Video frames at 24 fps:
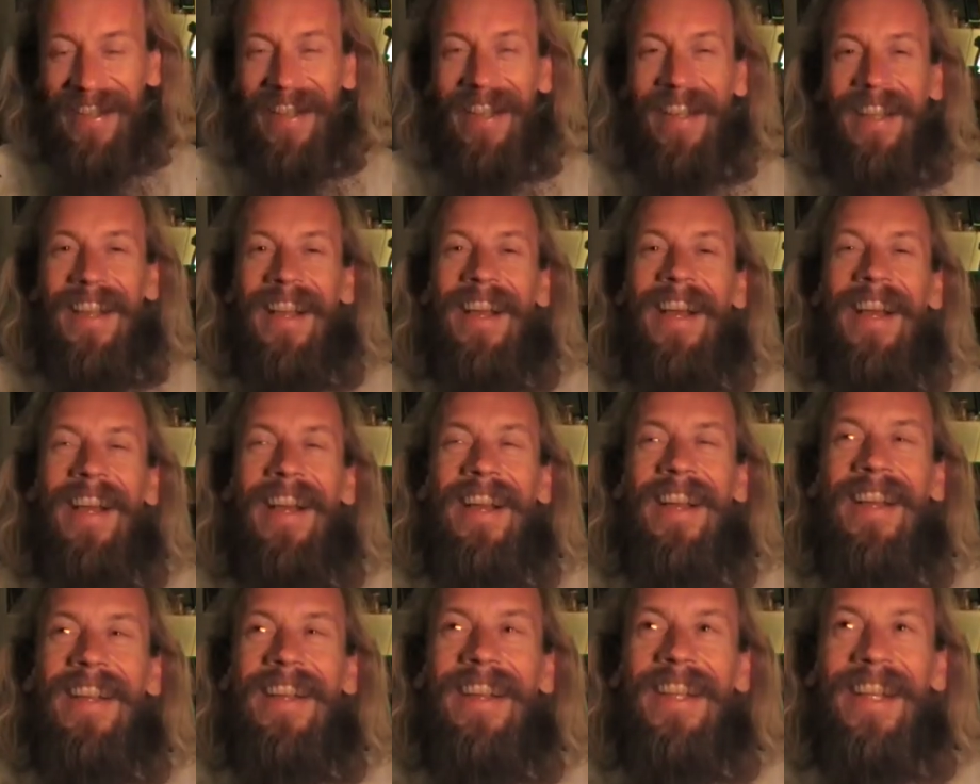
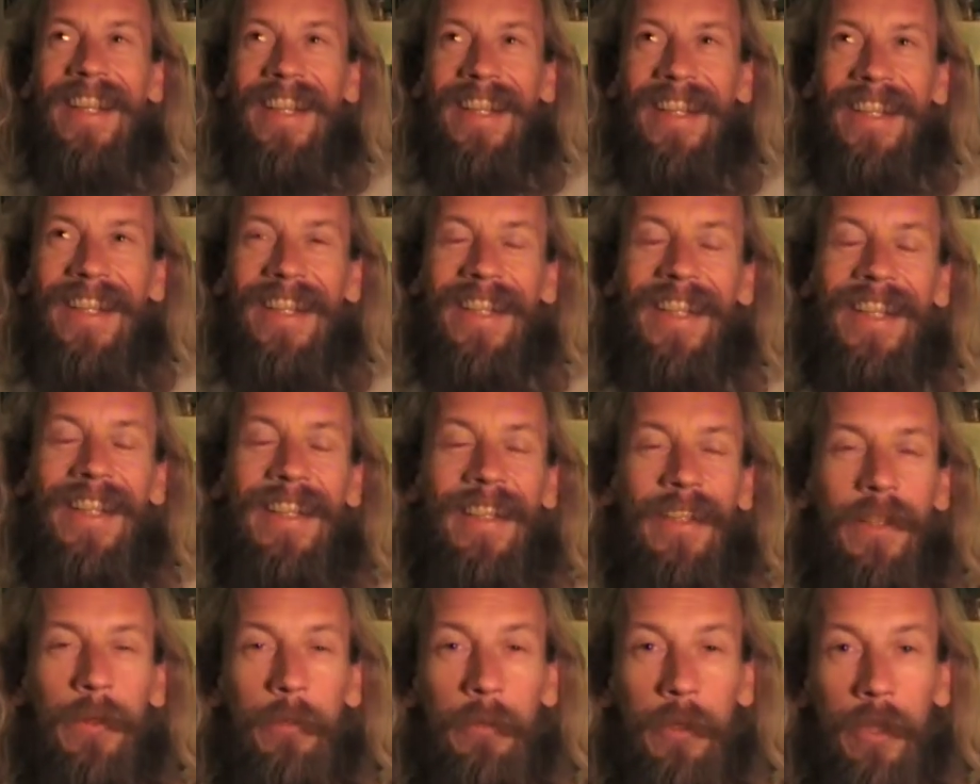
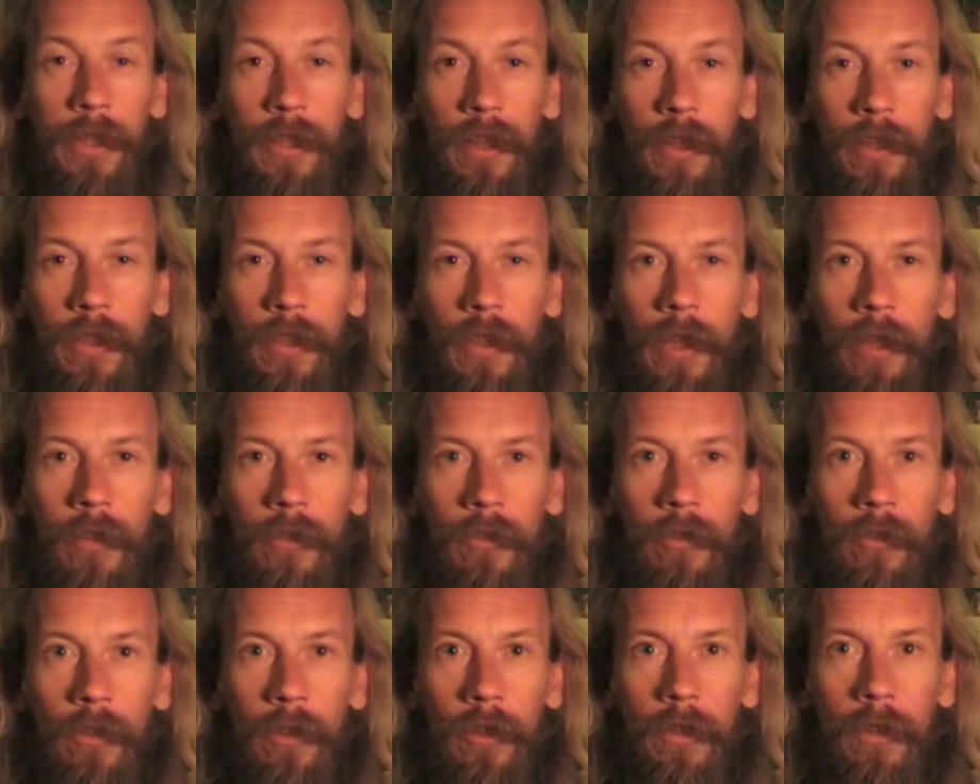It could be another
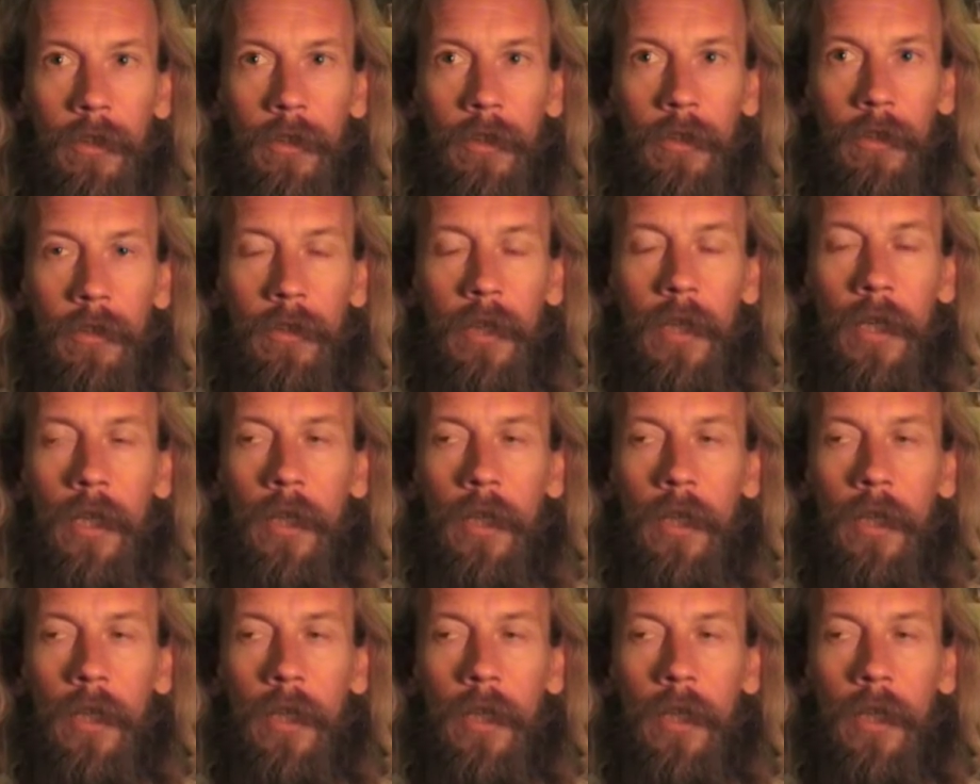1,000 years.